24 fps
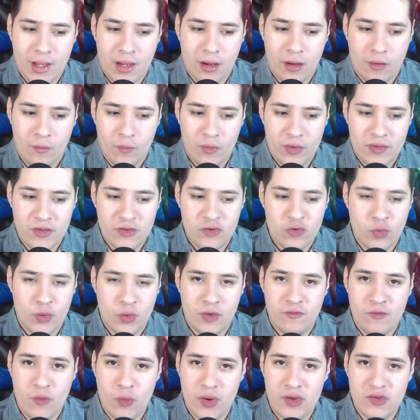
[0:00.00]
With this one
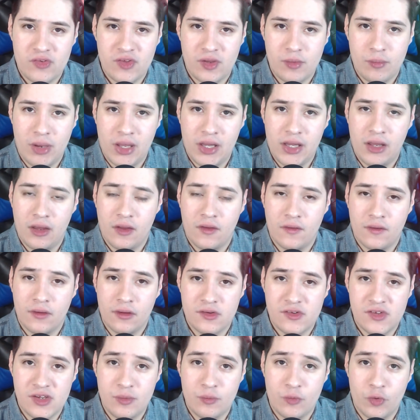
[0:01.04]
focusing mainly on the
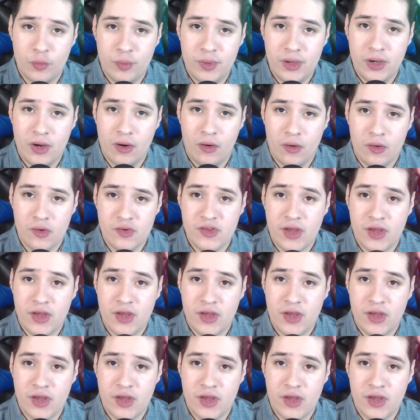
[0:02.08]
Team RWBY girls,